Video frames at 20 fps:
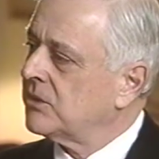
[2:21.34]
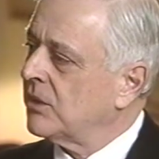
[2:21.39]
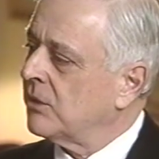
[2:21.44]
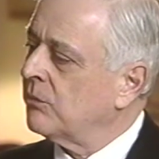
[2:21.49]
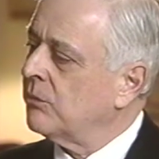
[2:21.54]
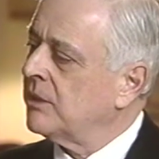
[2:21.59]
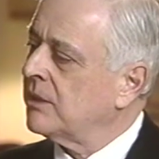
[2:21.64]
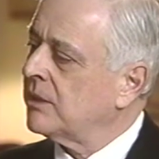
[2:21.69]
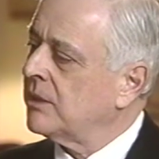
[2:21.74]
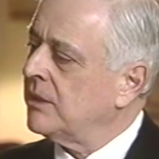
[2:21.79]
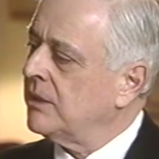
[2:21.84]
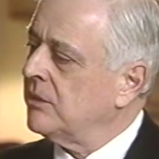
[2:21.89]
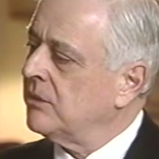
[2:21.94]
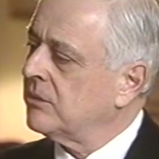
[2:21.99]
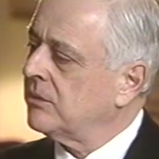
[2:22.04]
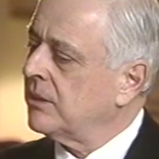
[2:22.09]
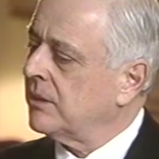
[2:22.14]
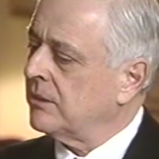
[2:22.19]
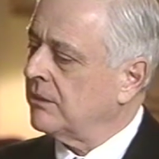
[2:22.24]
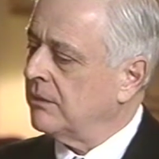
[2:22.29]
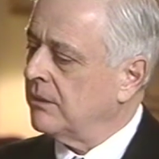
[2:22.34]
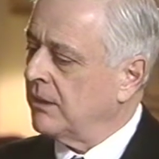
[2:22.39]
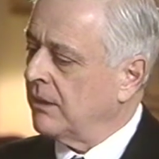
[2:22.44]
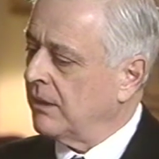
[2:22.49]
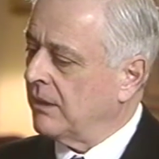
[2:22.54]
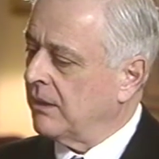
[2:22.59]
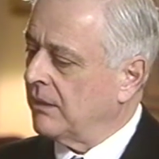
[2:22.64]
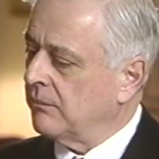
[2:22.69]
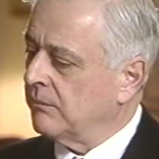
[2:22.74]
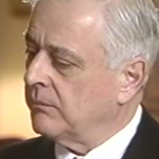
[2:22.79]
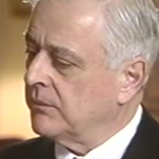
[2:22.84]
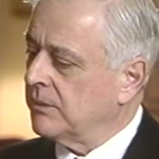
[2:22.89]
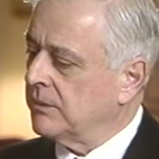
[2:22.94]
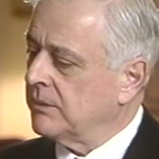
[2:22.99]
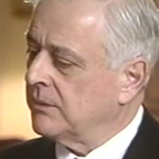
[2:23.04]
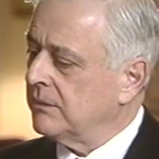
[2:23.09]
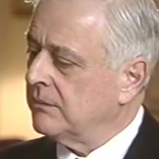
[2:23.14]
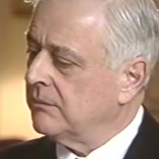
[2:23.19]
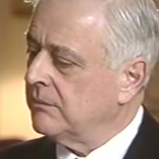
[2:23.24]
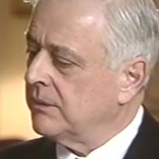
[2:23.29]
So really you can
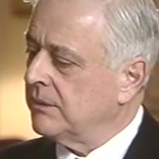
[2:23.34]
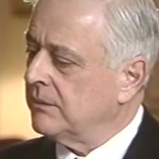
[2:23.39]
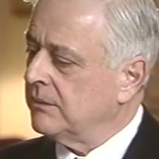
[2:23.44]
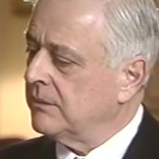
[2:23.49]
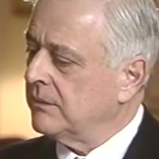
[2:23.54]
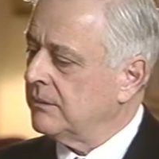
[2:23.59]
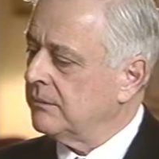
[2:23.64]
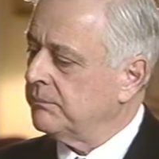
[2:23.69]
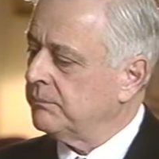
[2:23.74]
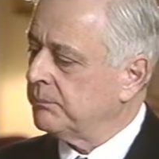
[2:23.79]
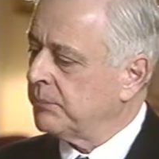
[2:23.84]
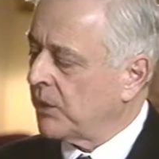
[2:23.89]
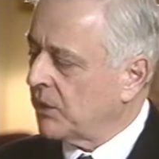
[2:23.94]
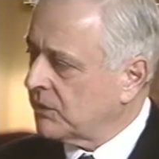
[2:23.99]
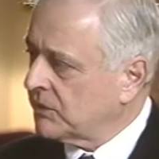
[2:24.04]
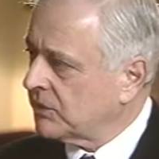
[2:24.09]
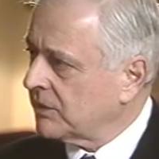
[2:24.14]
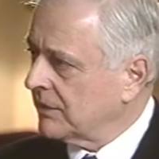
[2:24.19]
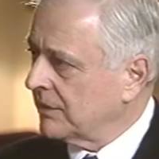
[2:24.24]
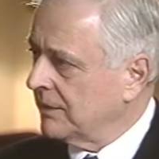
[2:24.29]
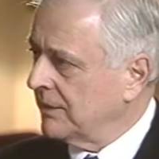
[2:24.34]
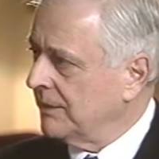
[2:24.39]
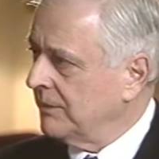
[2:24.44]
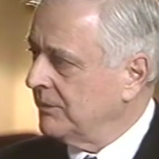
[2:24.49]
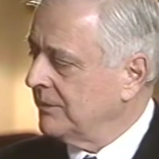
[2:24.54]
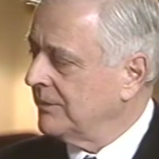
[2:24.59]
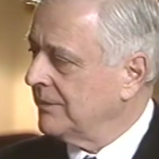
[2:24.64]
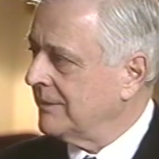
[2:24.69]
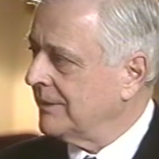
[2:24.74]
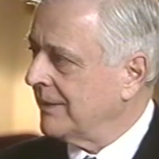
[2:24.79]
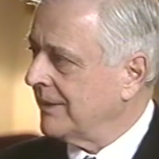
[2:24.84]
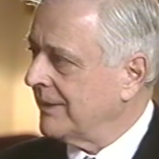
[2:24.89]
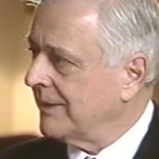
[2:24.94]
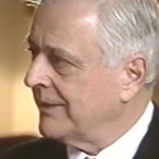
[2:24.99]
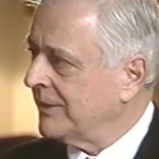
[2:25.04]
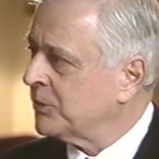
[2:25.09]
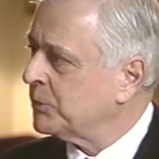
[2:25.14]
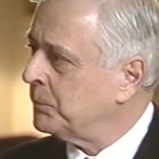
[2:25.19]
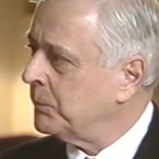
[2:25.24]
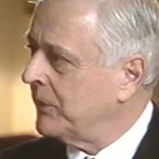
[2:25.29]
personally
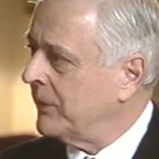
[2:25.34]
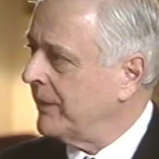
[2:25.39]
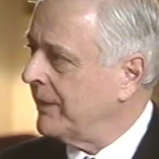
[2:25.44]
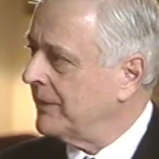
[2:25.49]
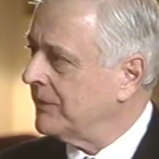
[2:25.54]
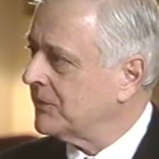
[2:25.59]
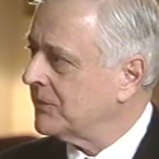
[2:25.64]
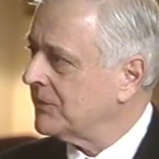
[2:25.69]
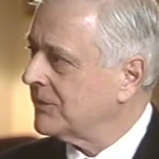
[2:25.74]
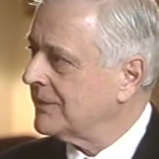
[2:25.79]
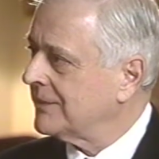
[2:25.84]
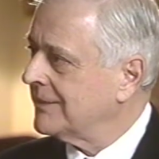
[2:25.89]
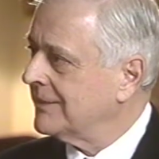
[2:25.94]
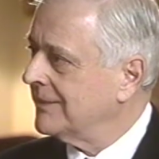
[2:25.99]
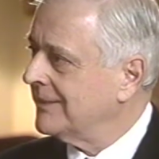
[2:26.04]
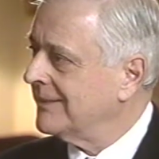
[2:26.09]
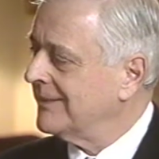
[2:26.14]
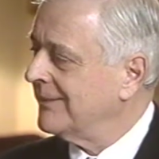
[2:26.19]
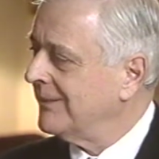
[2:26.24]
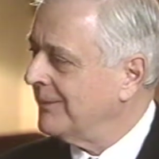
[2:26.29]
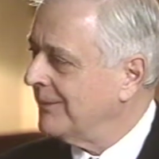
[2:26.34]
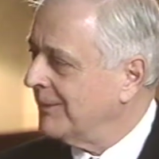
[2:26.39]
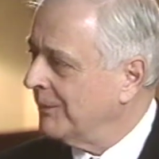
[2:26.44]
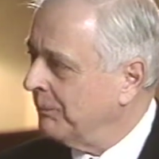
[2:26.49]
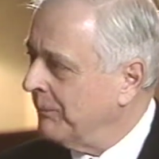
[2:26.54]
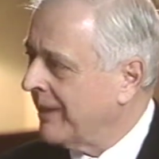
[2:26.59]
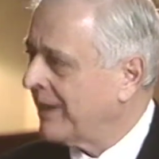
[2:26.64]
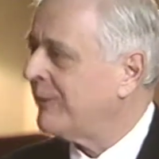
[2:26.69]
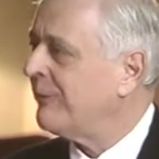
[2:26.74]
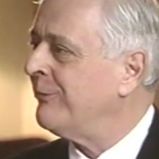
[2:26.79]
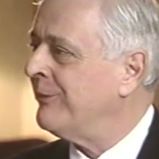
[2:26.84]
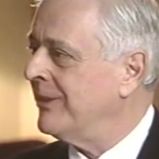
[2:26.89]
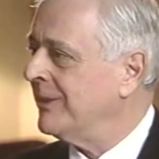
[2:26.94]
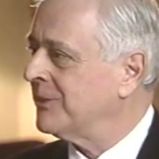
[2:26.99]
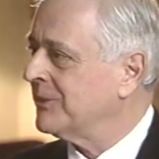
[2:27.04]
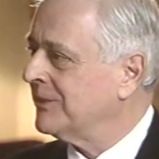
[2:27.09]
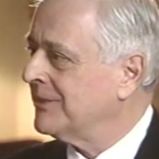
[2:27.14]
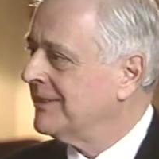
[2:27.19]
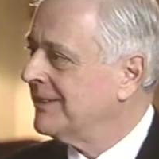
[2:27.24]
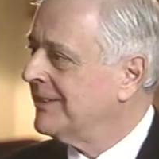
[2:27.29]
experience
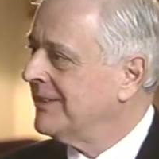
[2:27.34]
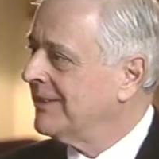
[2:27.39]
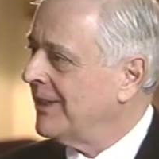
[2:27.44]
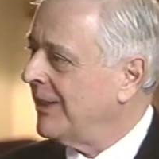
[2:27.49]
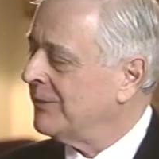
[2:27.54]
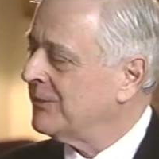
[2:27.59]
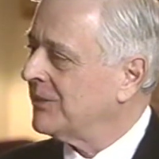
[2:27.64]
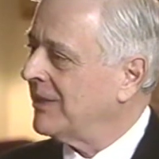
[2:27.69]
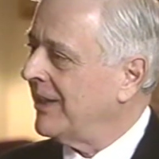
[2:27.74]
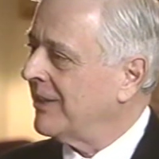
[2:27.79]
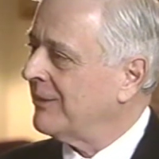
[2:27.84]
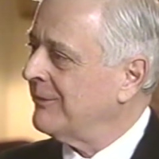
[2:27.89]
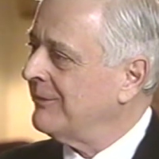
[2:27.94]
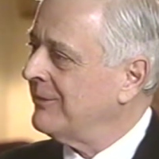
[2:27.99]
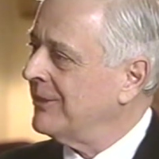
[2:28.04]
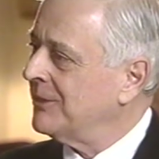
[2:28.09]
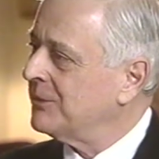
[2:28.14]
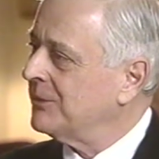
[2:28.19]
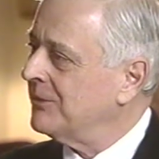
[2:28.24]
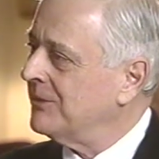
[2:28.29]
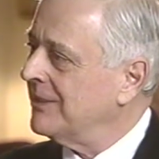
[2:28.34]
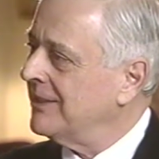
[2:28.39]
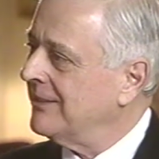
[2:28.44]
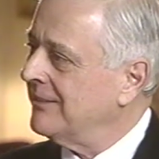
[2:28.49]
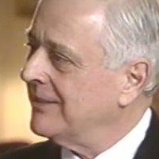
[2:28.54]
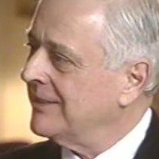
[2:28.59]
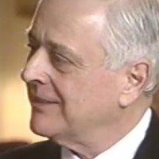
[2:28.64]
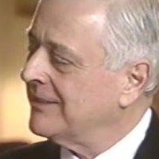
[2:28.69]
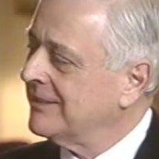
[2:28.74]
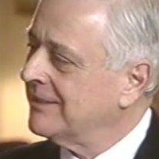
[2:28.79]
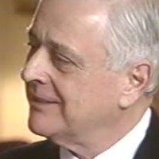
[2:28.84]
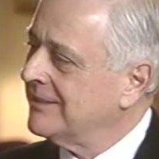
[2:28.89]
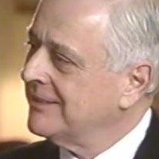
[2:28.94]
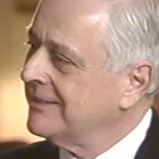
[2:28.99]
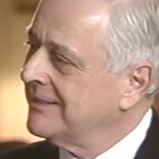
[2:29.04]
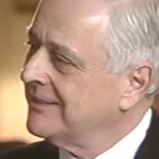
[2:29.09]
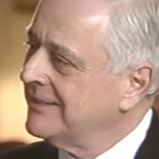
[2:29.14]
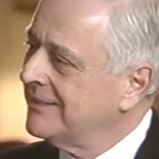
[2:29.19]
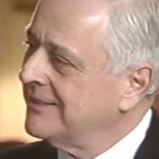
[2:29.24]
benefits of sacrificial giving.